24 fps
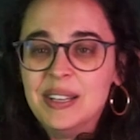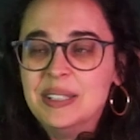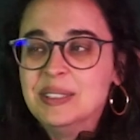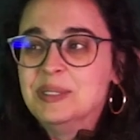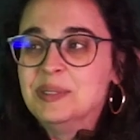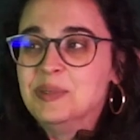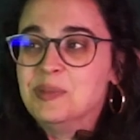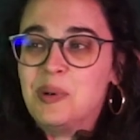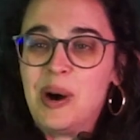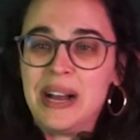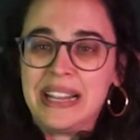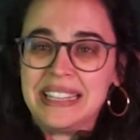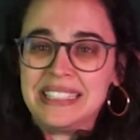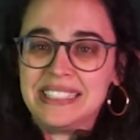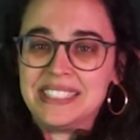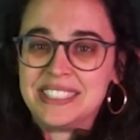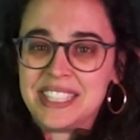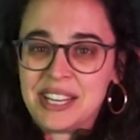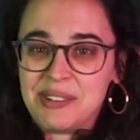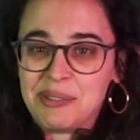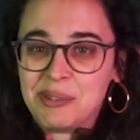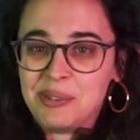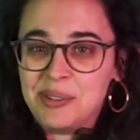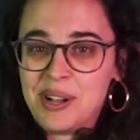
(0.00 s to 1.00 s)
Wild
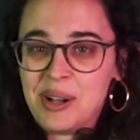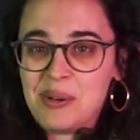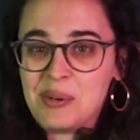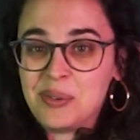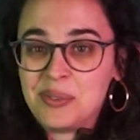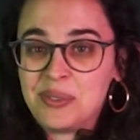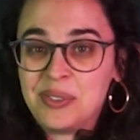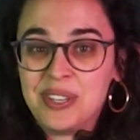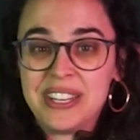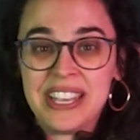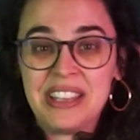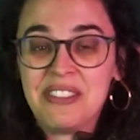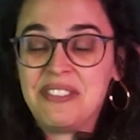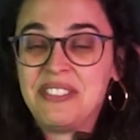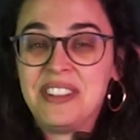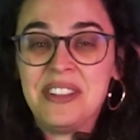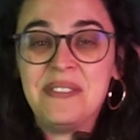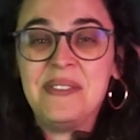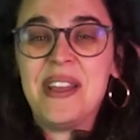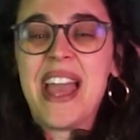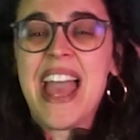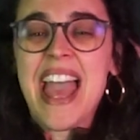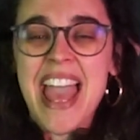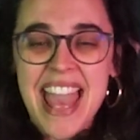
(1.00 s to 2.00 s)
devil, I will forgive him
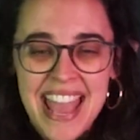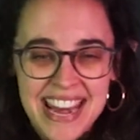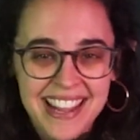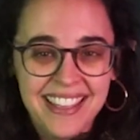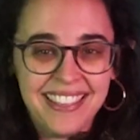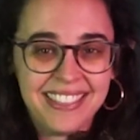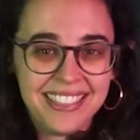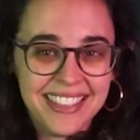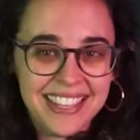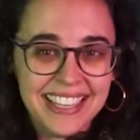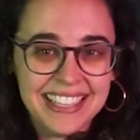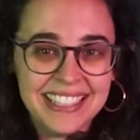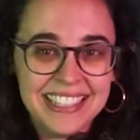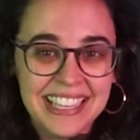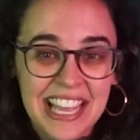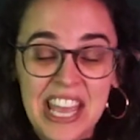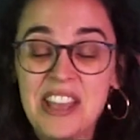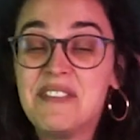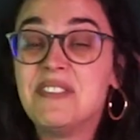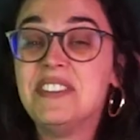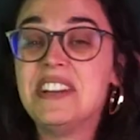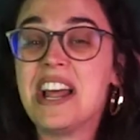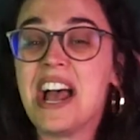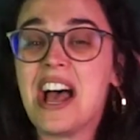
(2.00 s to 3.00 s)
anything,
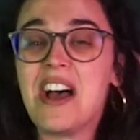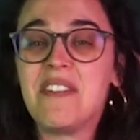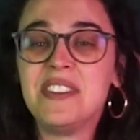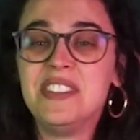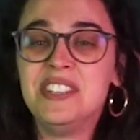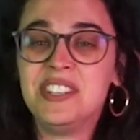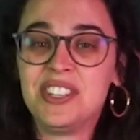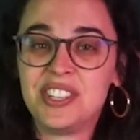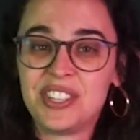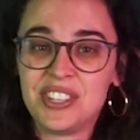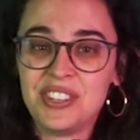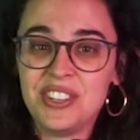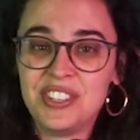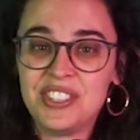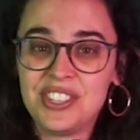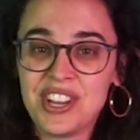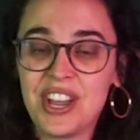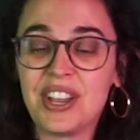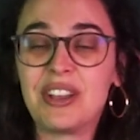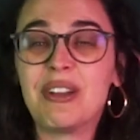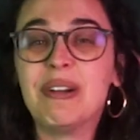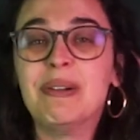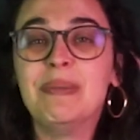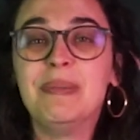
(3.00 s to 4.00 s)
even having such a
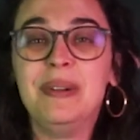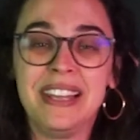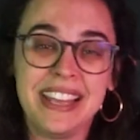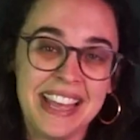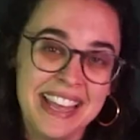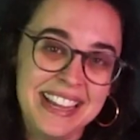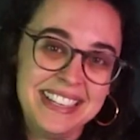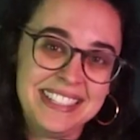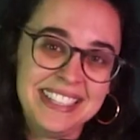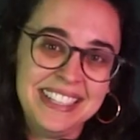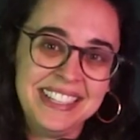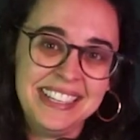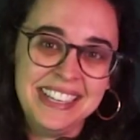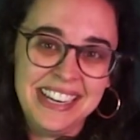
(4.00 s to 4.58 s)
complicated